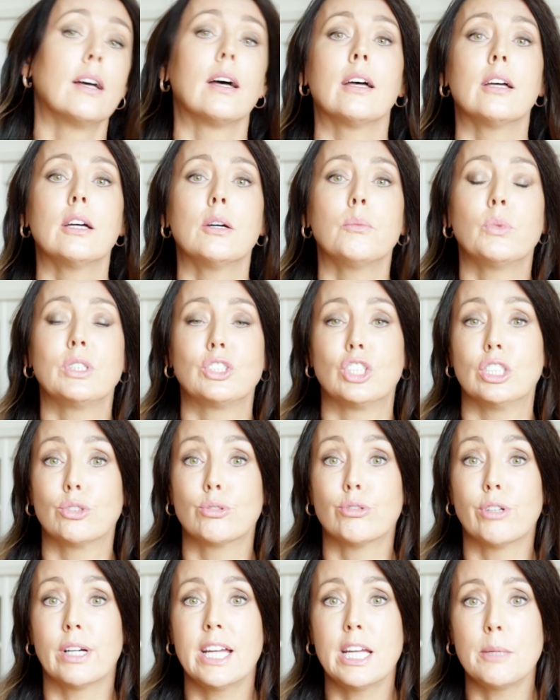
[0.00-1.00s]
which is
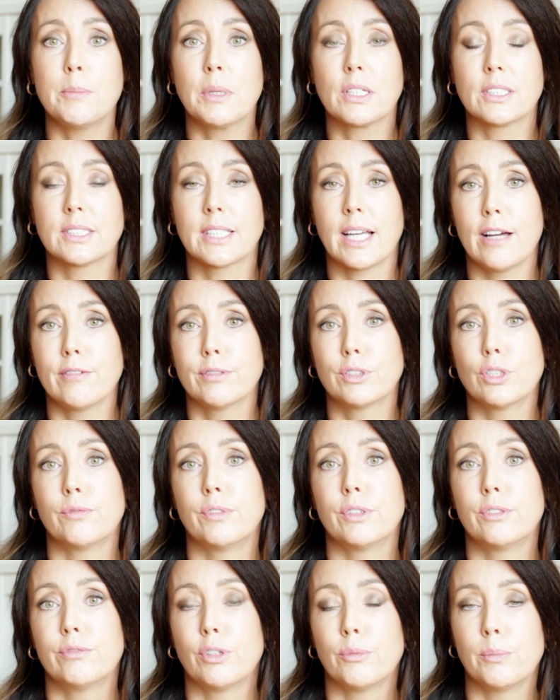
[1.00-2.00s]
great because I have
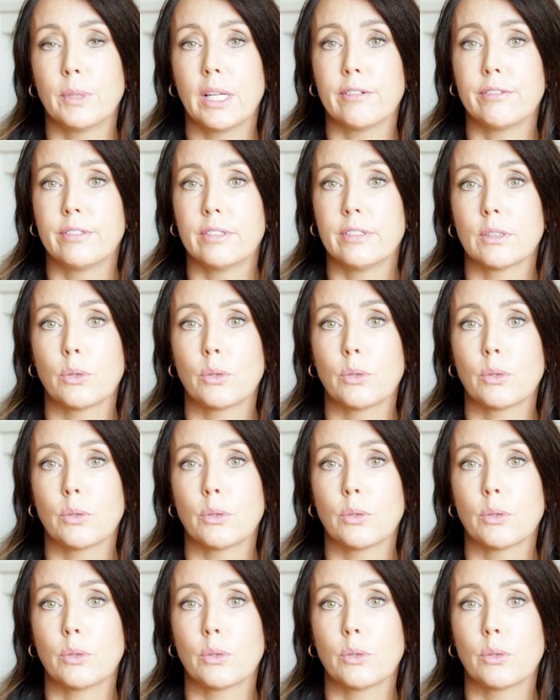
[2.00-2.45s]
suffered from that